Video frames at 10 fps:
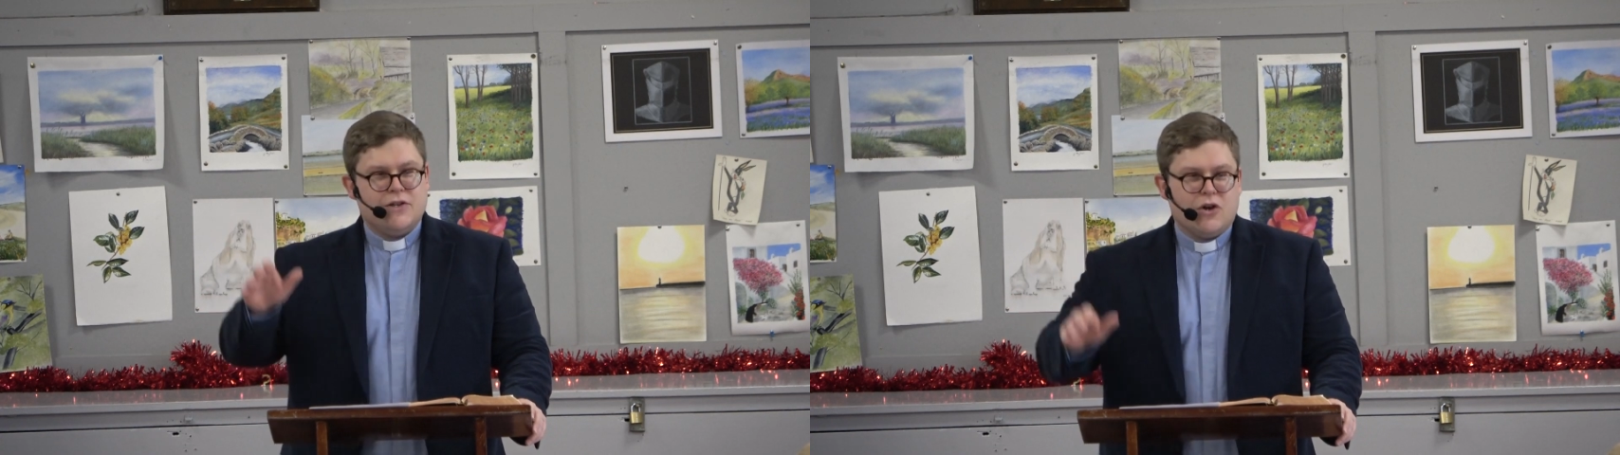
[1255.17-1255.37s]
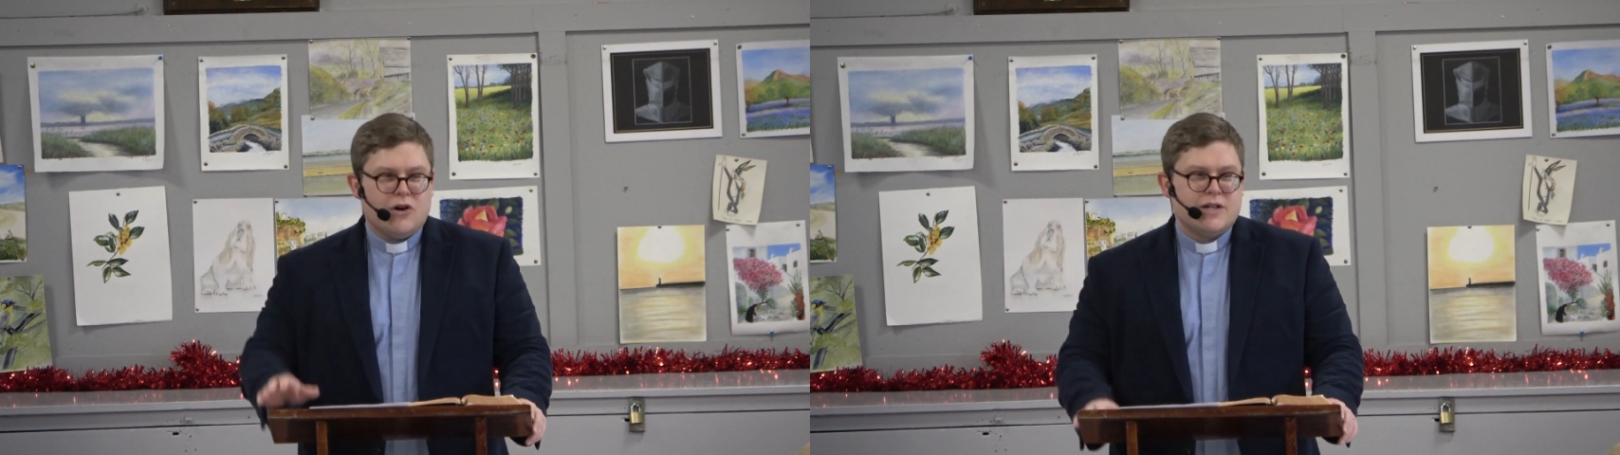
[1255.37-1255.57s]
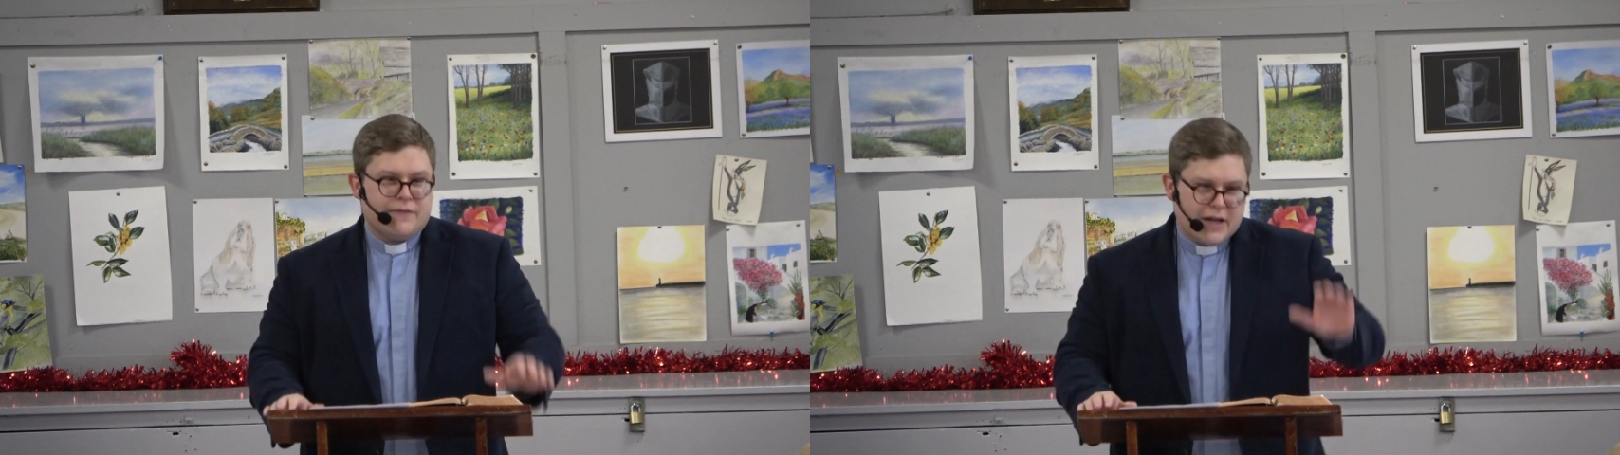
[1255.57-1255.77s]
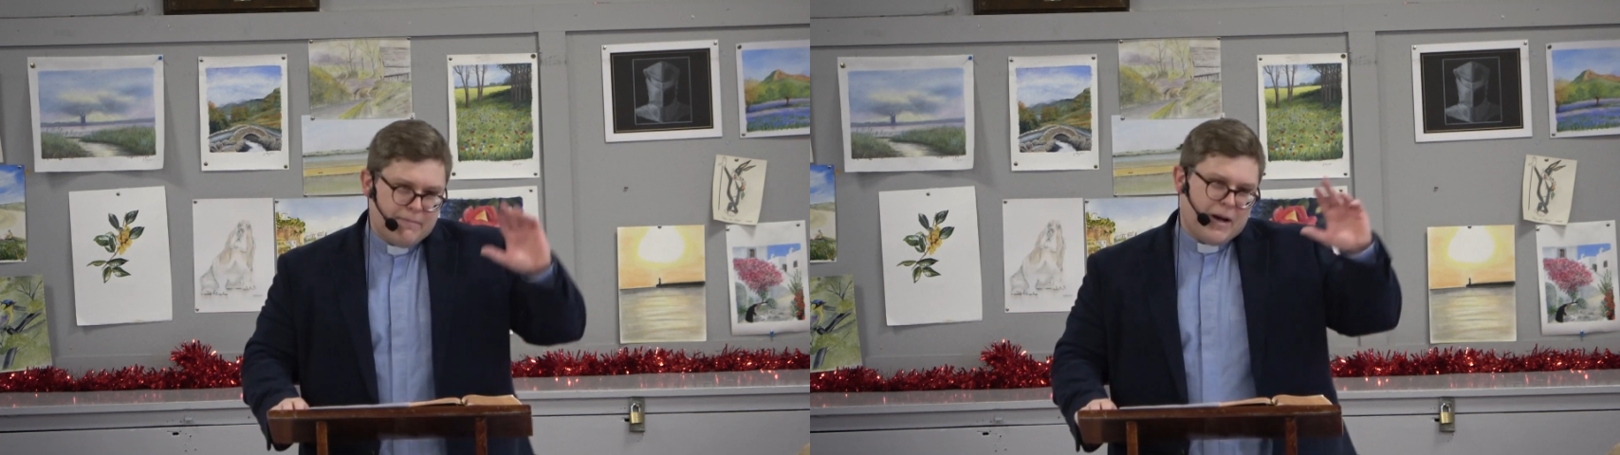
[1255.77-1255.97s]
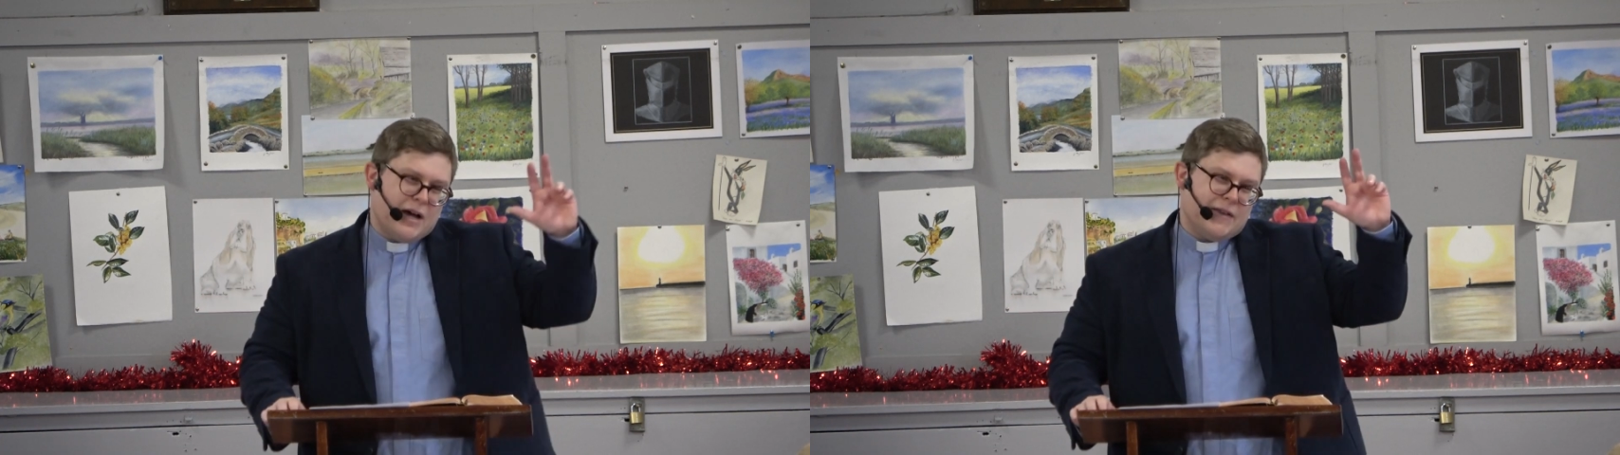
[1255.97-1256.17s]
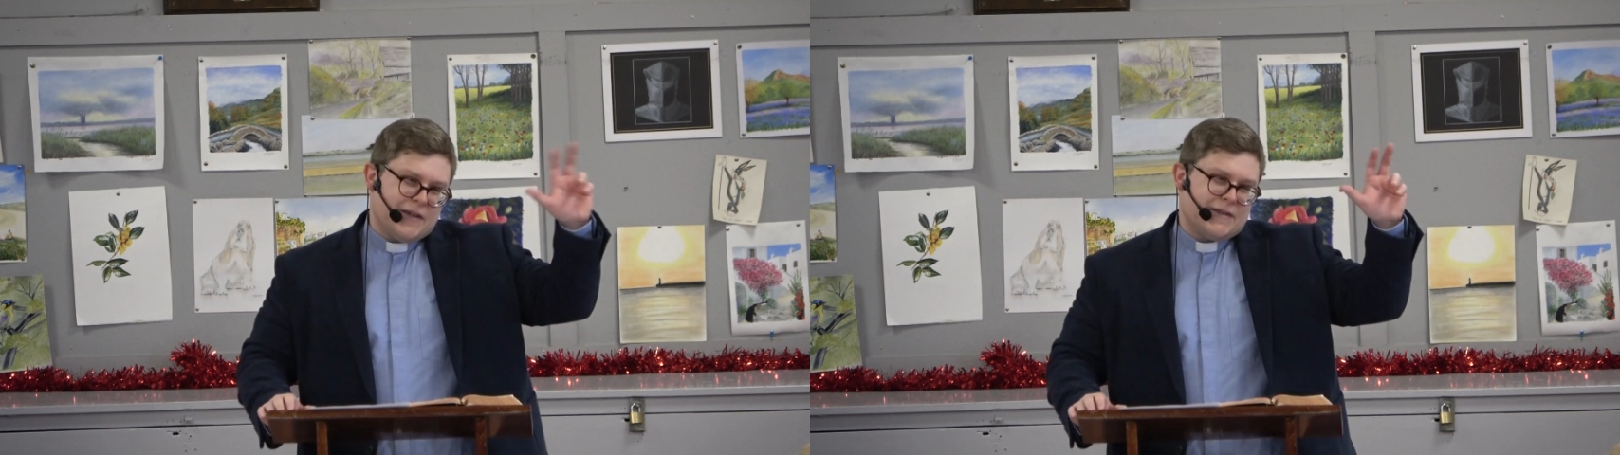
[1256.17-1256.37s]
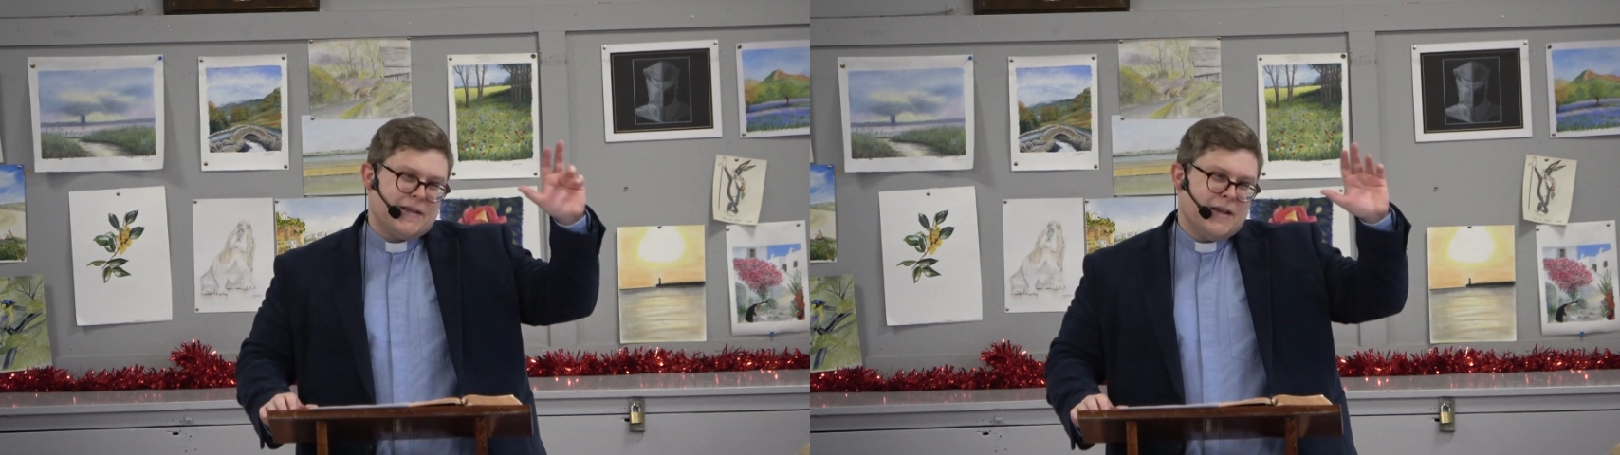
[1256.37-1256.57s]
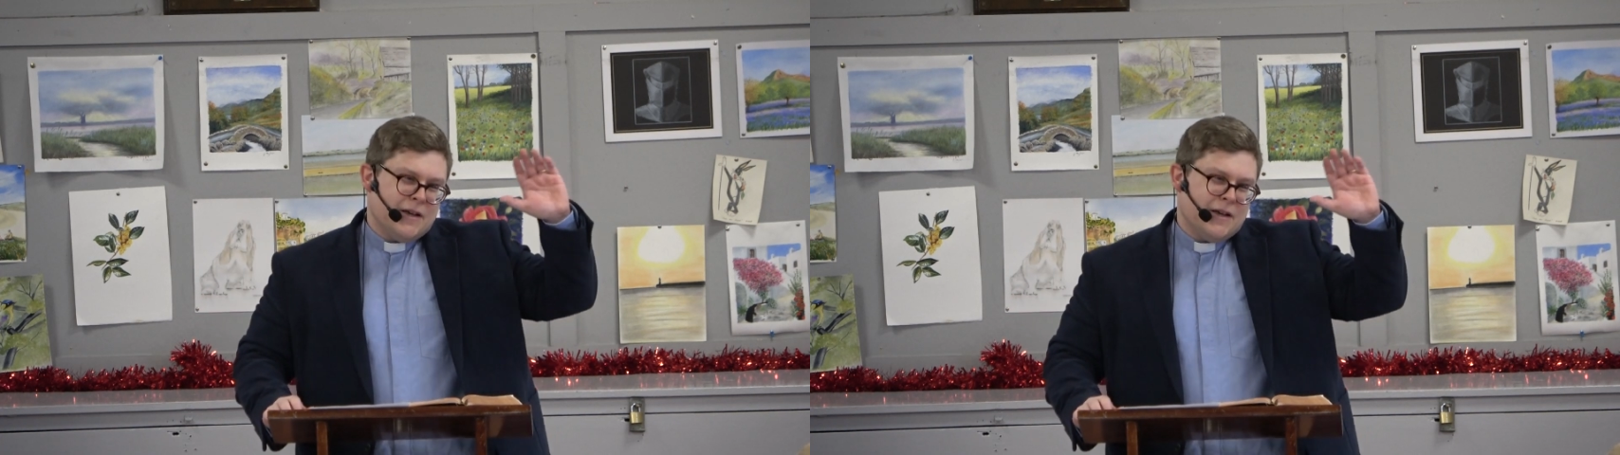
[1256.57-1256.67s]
yacht, if I can buy this